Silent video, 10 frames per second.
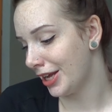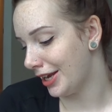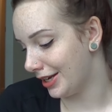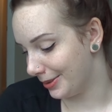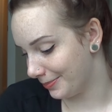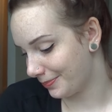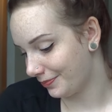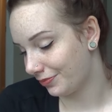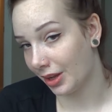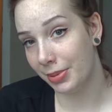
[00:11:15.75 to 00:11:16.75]

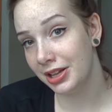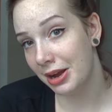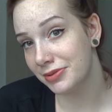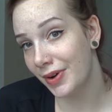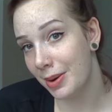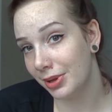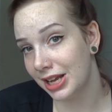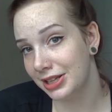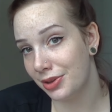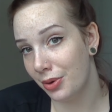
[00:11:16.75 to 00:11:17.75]
Apparently I was very
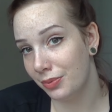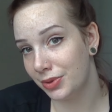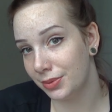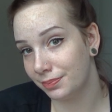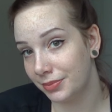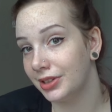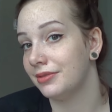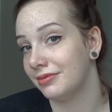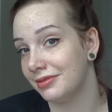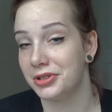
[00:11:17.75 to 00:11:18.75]
polite though,
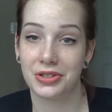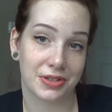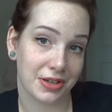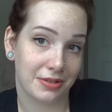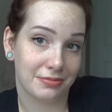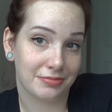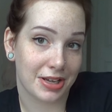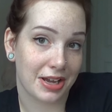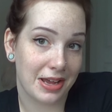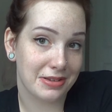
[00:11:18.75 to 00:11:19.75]
which is good, I
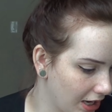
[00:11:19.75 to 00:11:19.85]
guess.